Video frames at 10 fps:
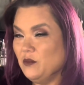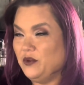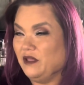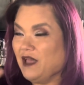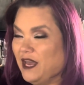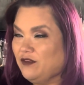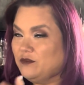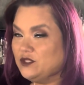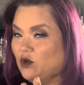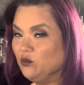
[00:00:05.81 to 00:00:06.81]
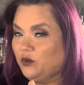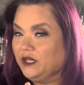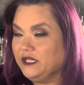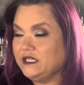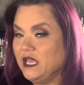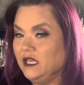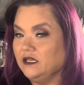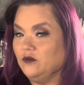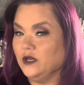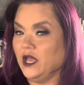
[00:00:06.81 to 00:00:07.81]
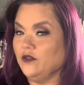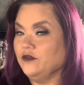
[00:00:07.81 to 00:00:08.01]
But a lot of them don't really take into account